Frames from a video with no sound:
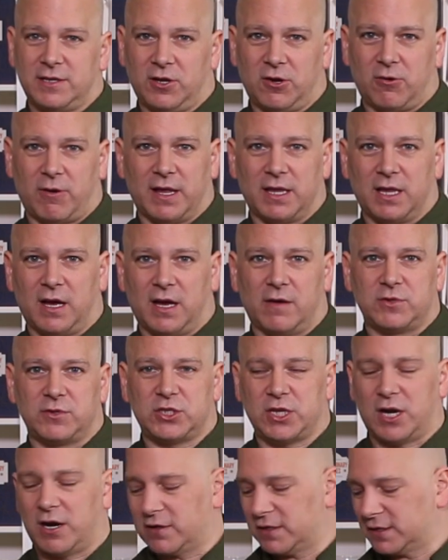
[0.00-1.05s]
You know, I love
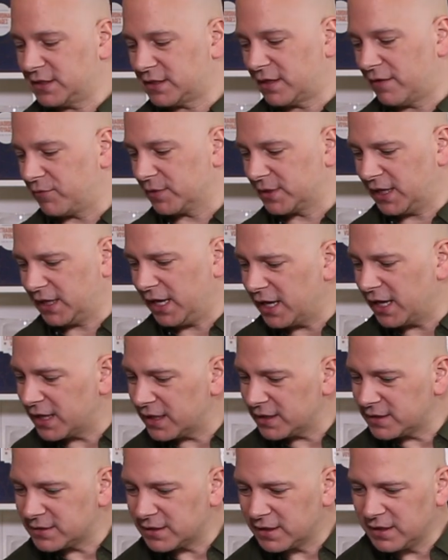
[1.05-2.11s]
sharing stuff with the
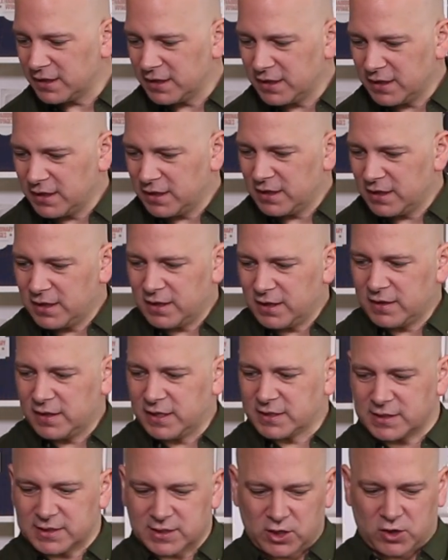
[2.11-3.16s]
kids.
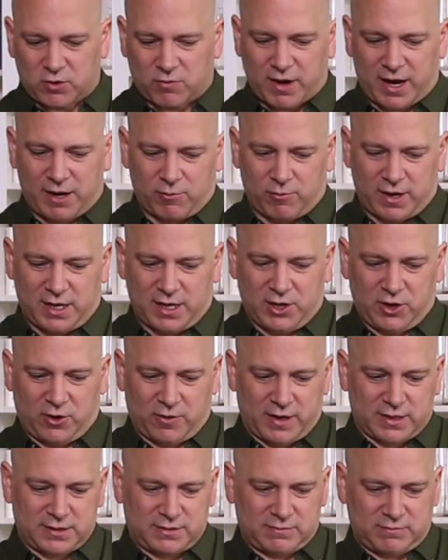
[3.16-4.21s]
This is a great way to
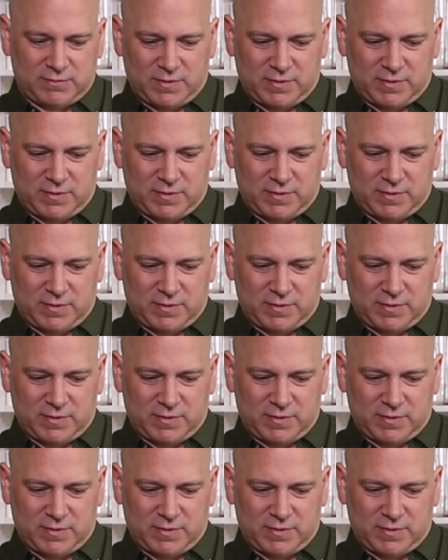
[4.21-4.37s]
do it.